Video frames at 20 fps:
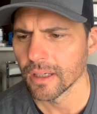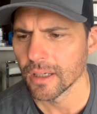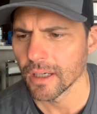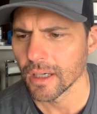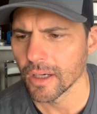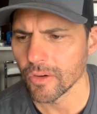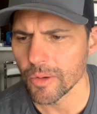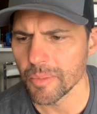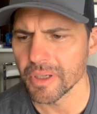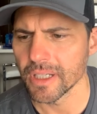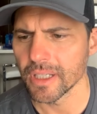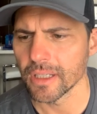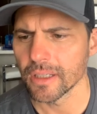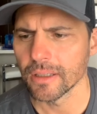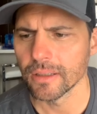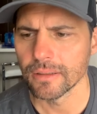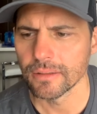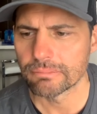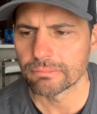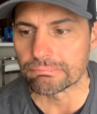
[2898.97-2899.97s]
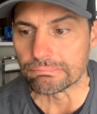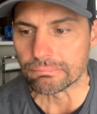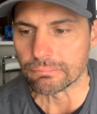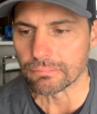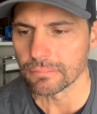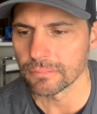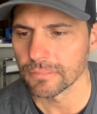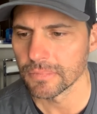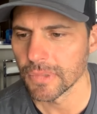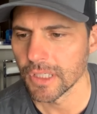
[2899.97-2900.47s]
Harimony,
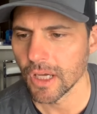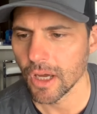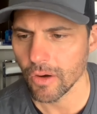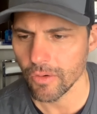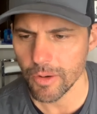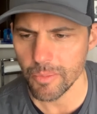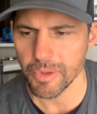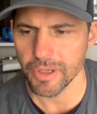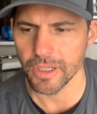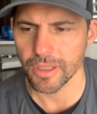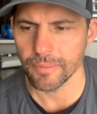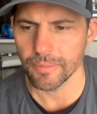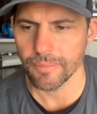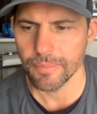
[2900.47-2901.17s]
Harimony